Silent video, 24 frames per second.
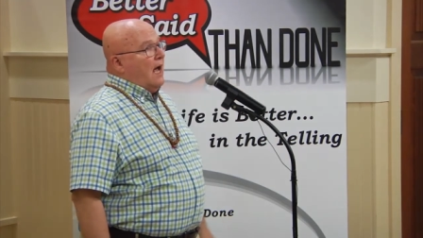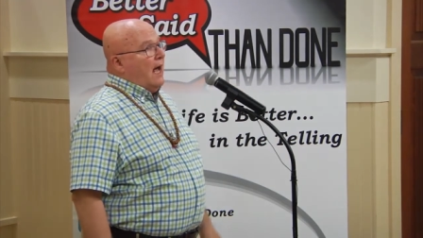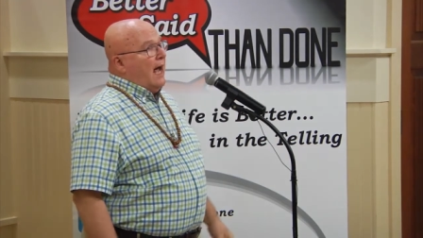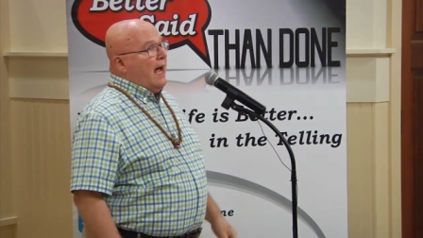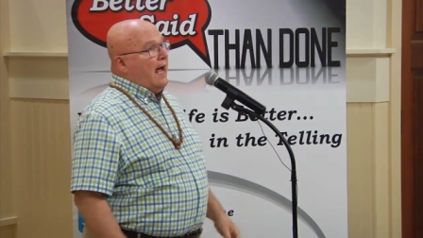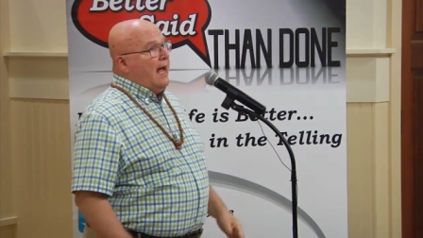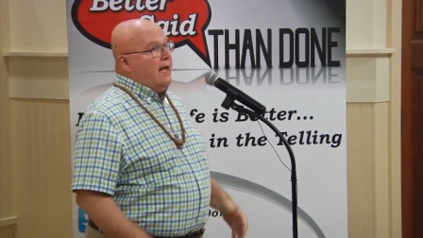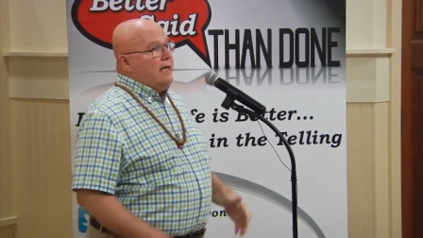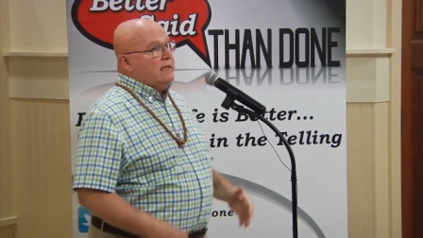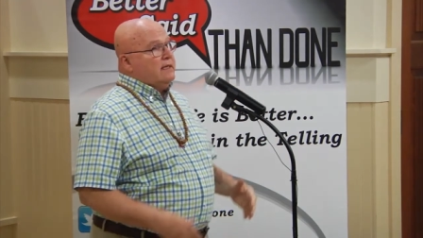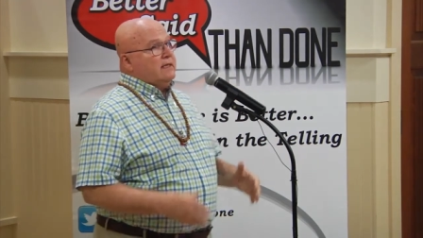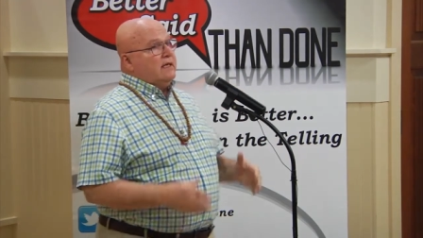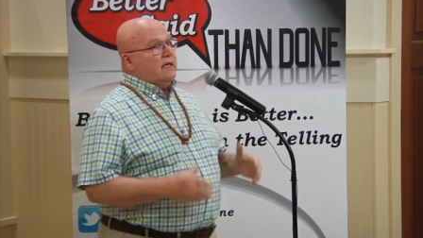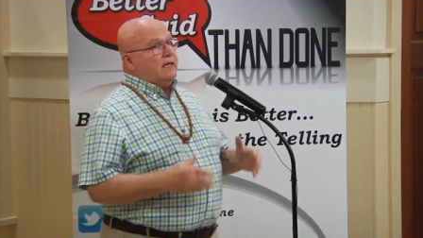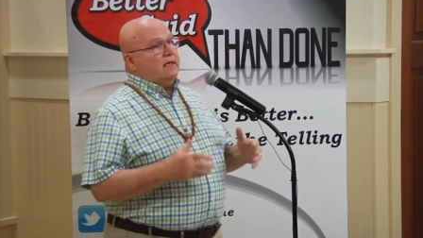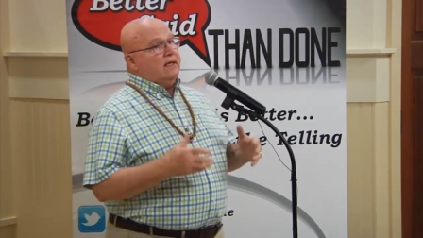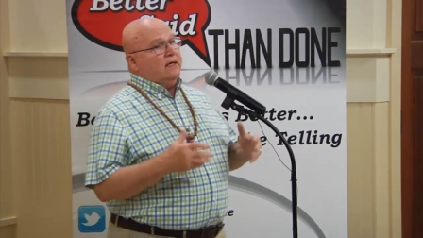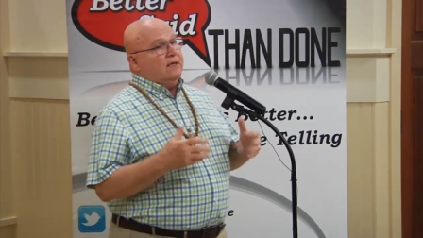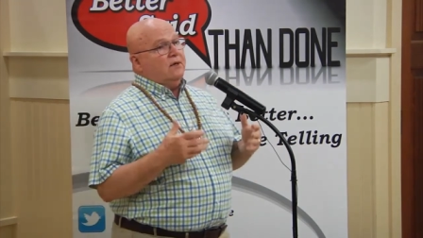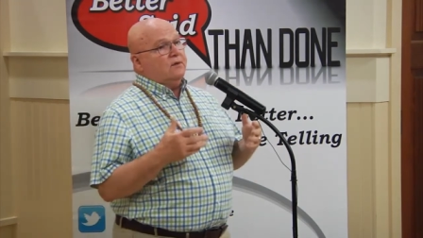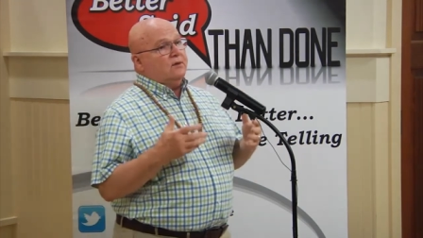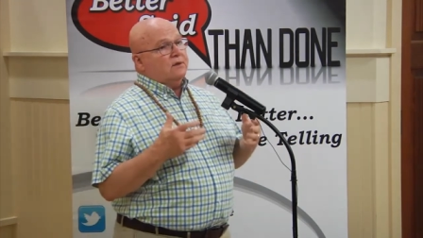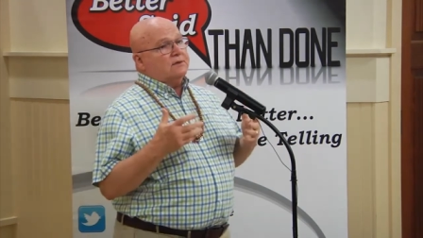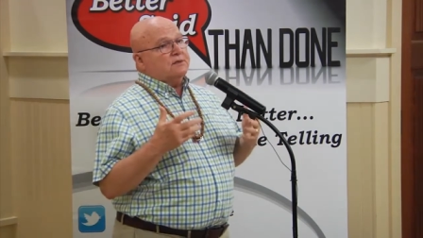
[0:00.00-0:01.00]
And
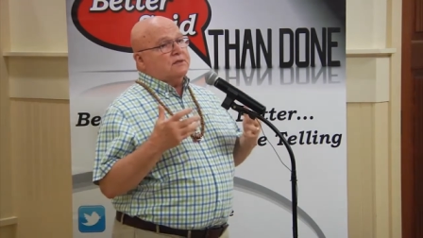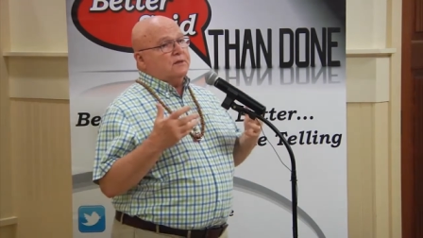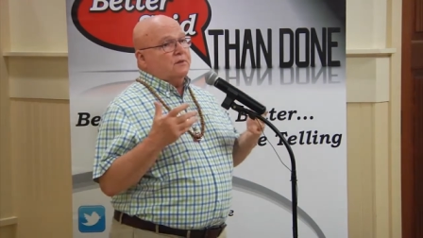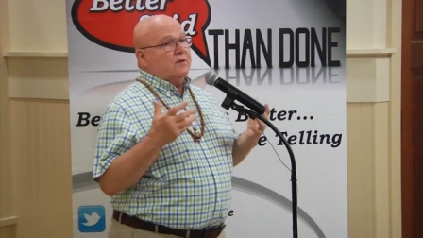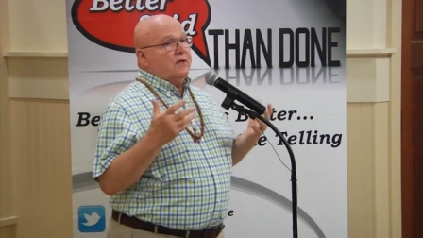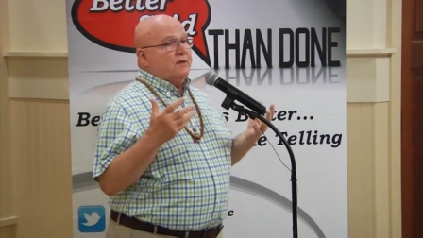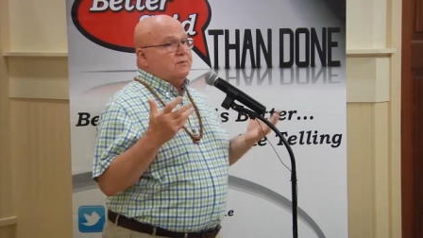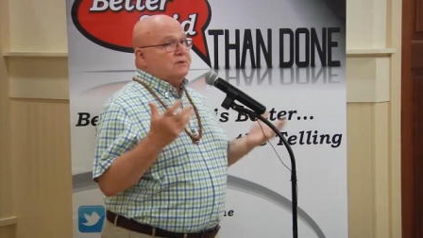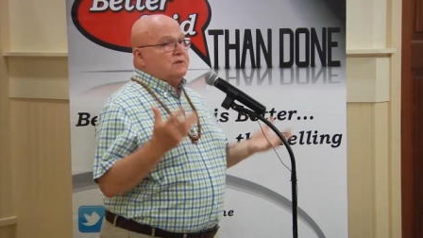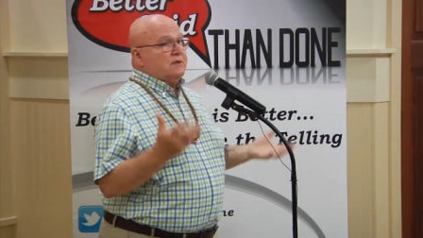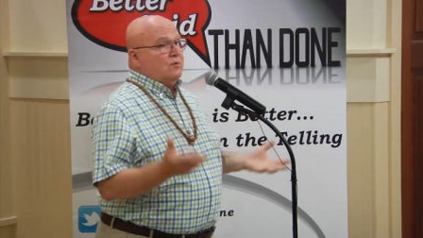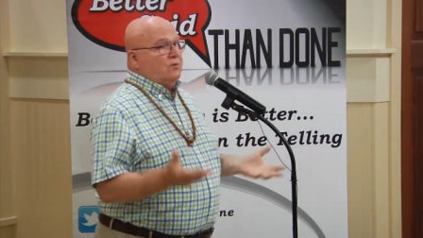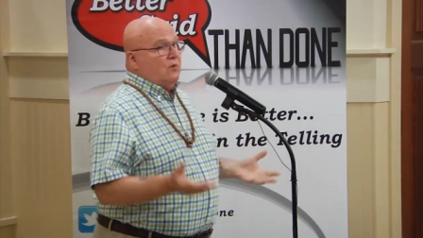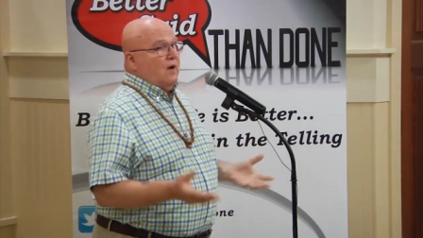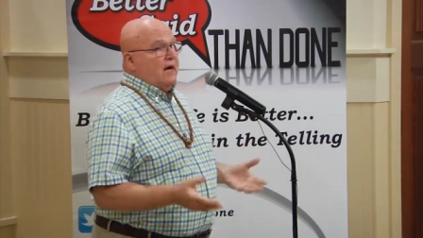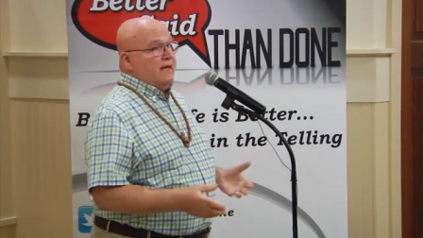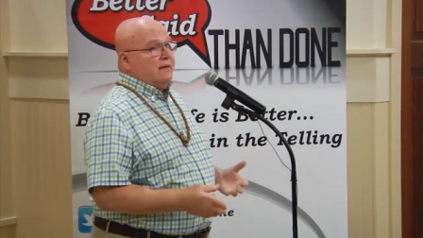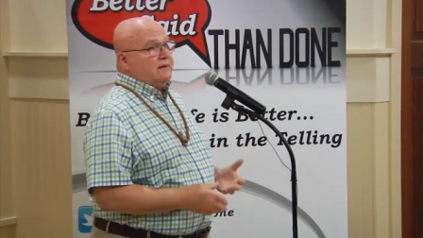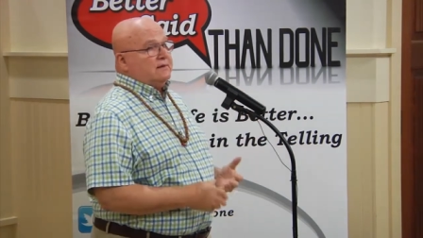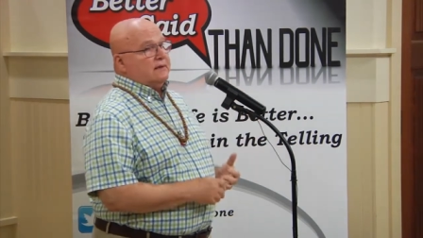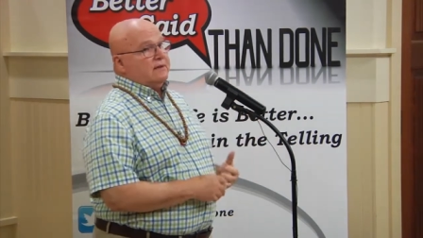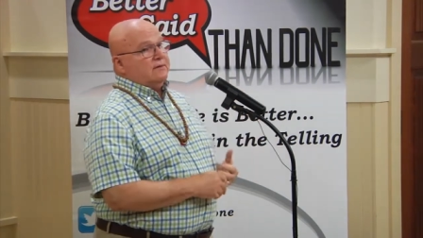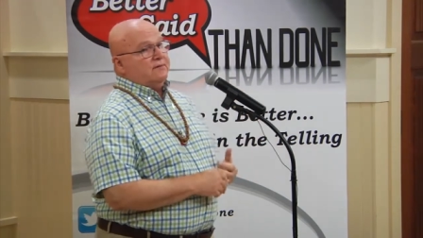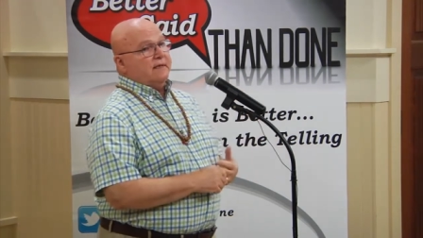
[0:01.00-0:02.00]
you know, it was a
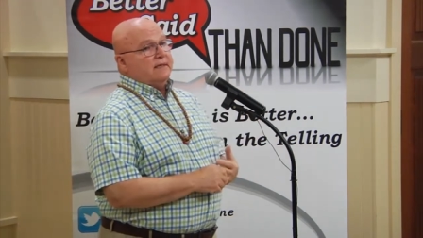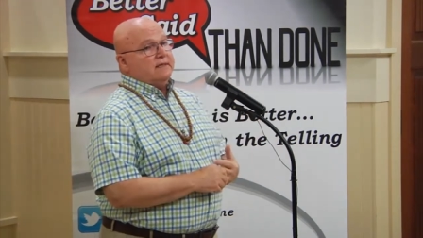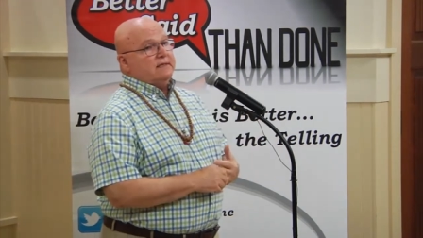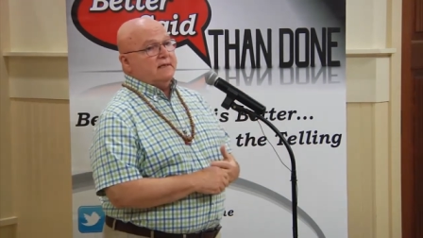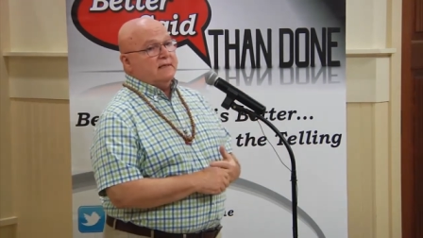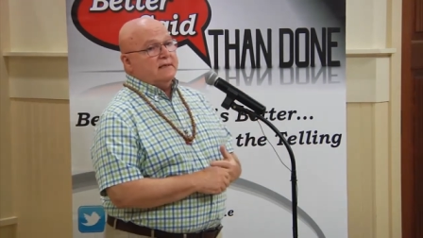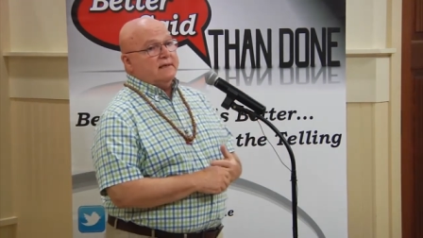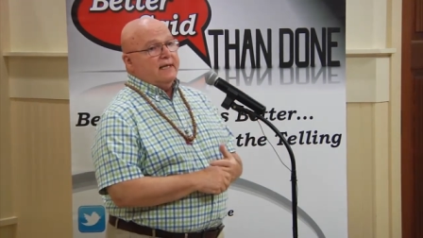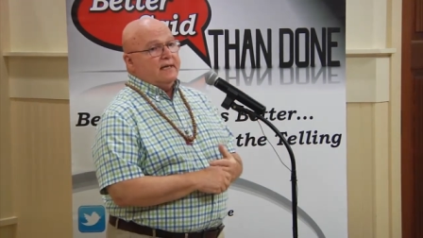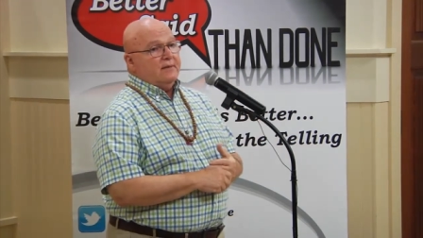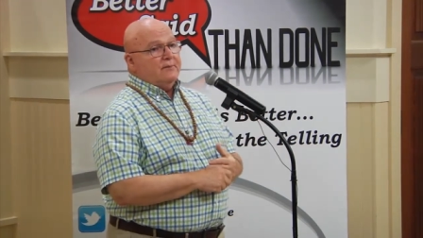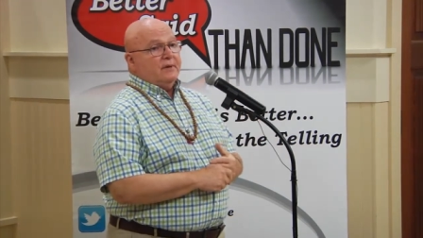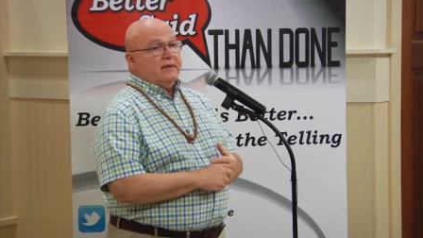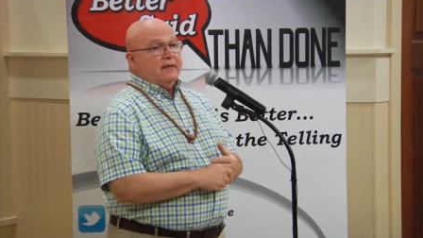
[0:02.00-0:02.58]
wild and crazy thing,